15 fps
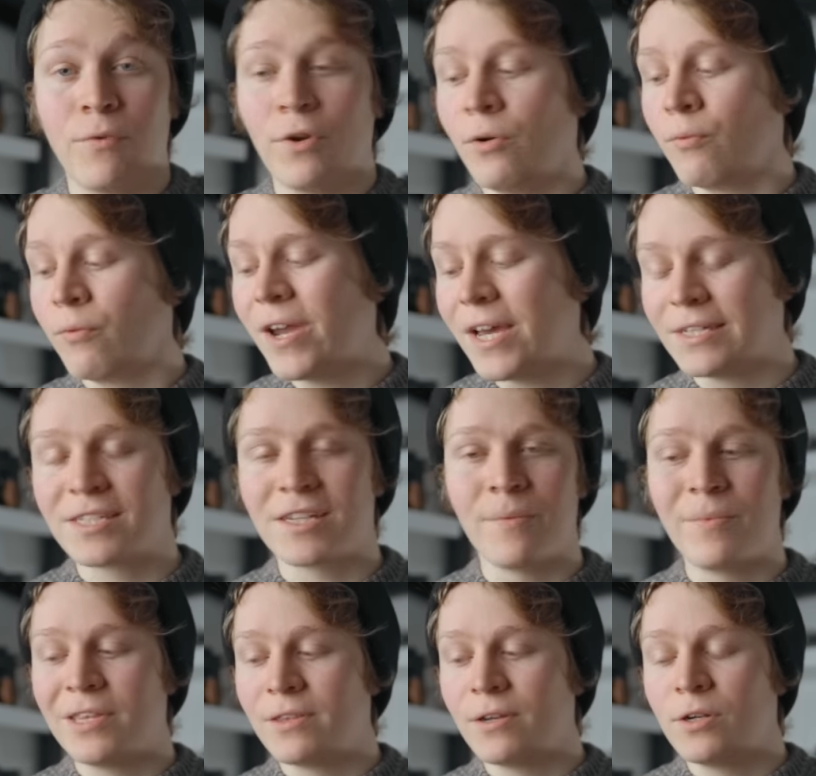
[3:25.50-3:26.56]
real risk. I
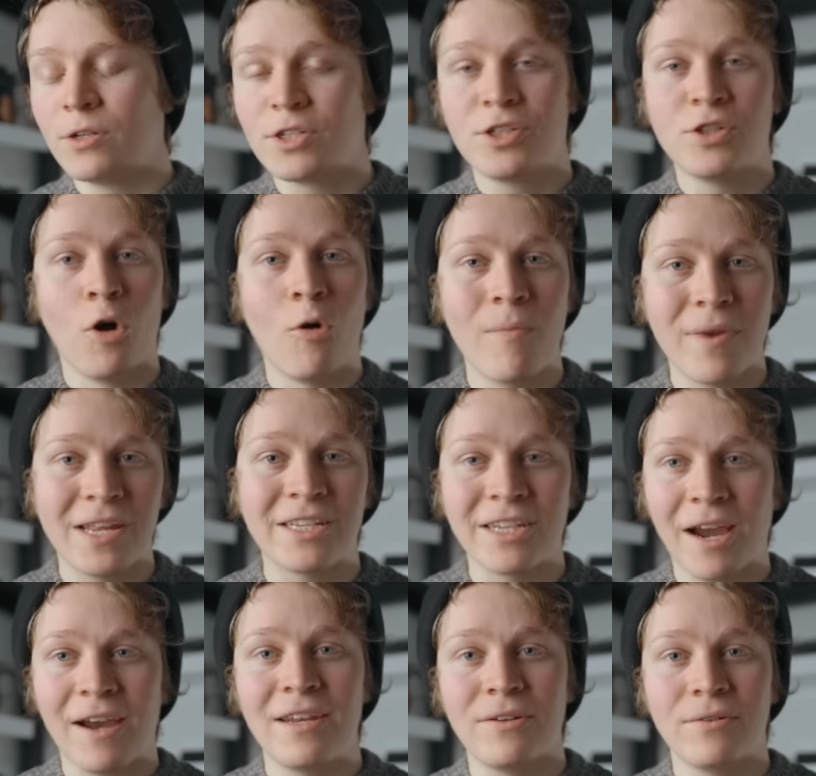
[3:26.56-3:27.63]
mean, there are so many
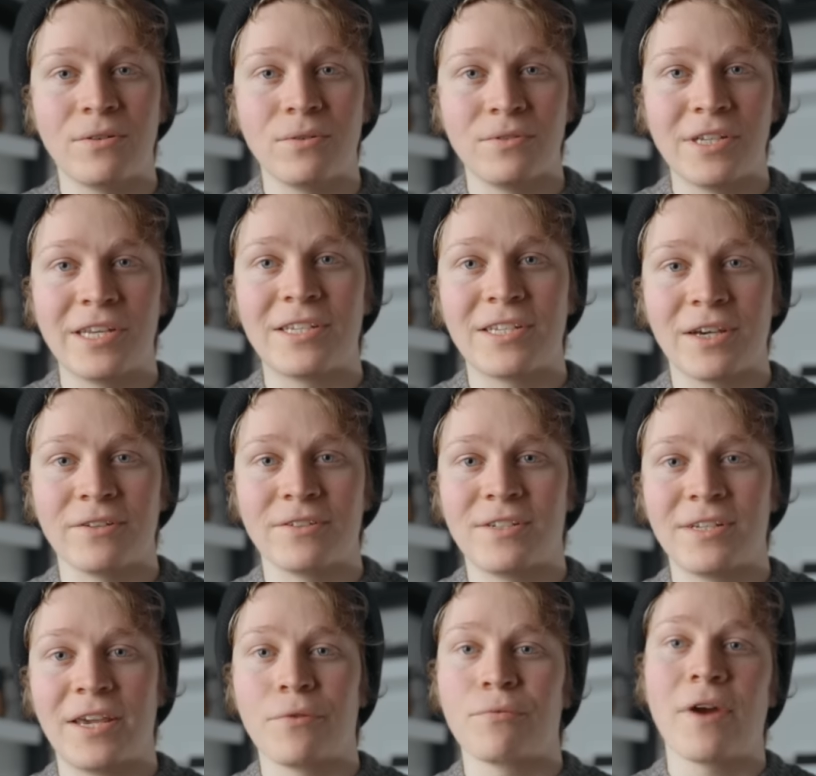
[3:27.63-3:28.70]
tiny little details
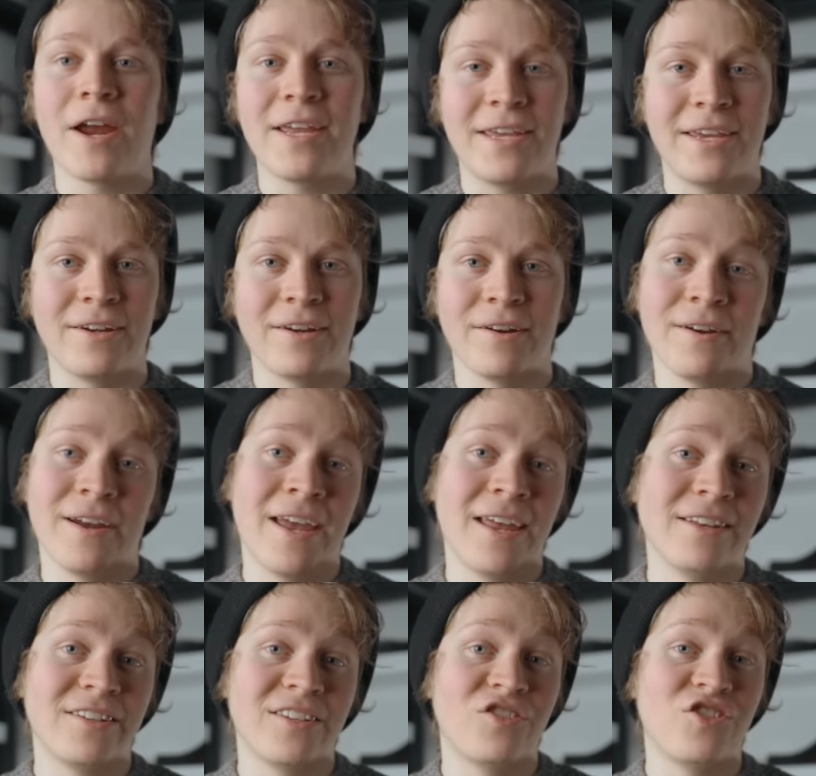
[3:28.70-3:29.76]
to get right here,
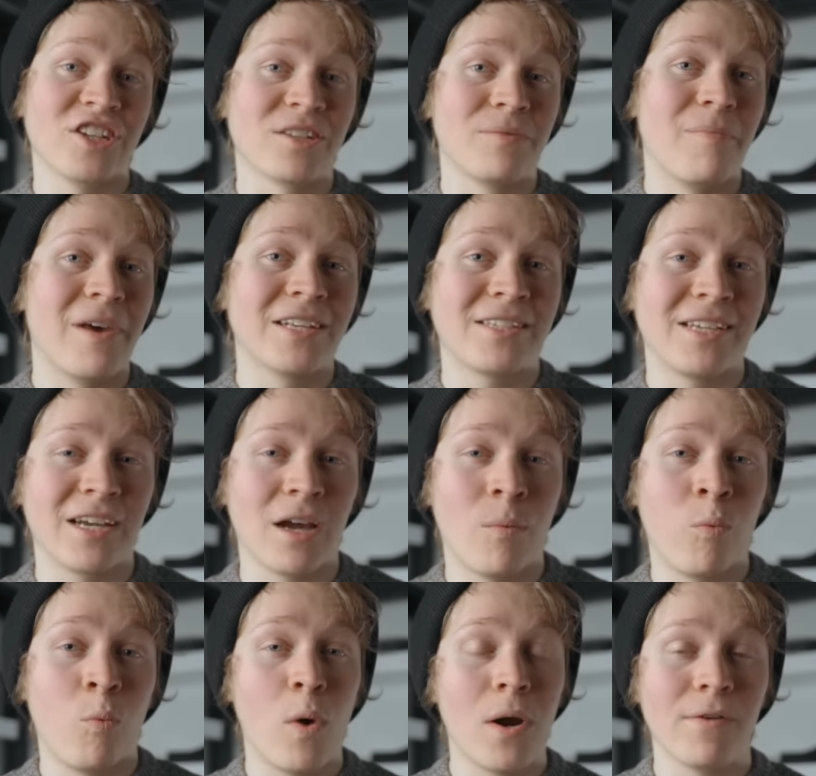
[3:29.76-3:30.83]
and just messing
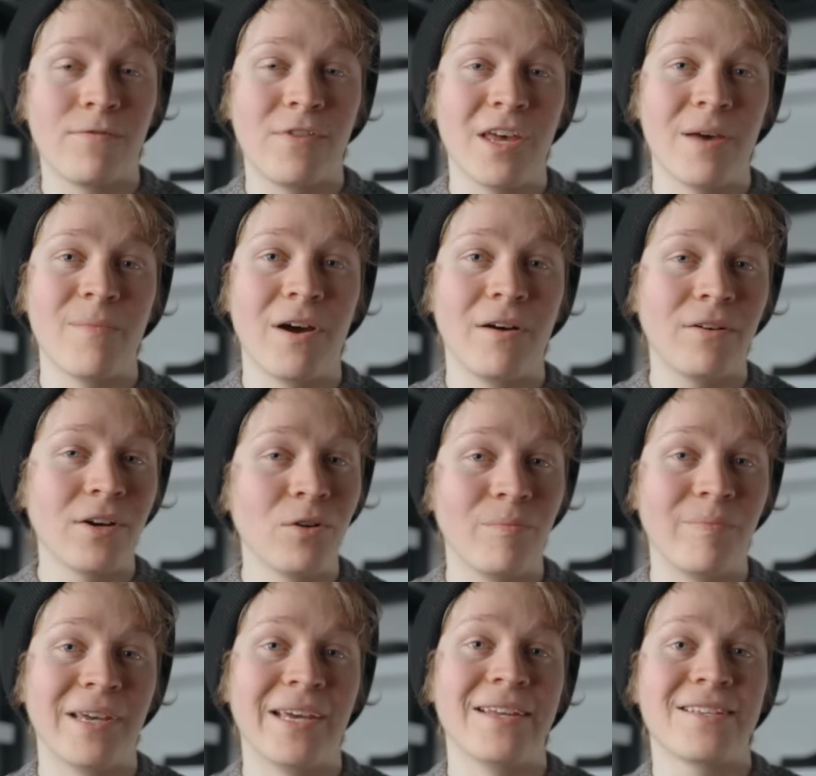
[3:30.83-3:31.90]
up one of them a little
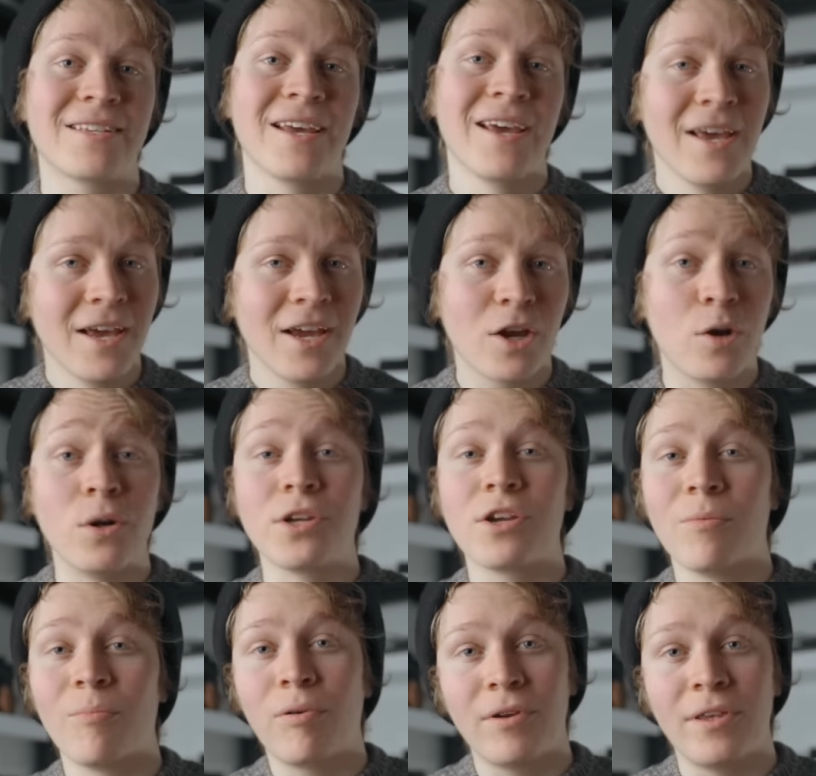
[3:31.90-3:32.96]
bit could
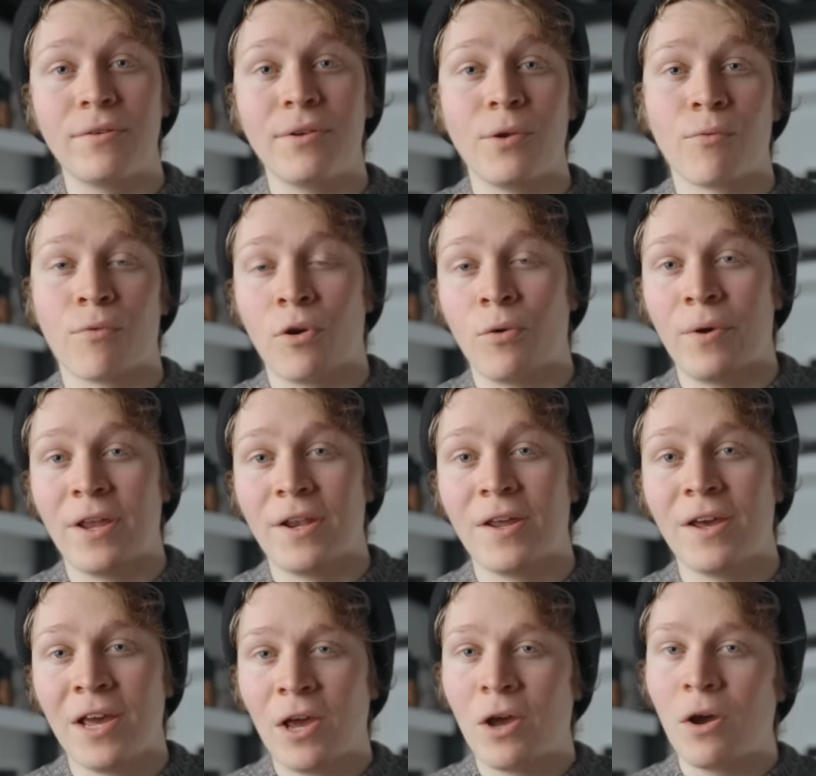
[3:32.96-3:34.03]
completely ruin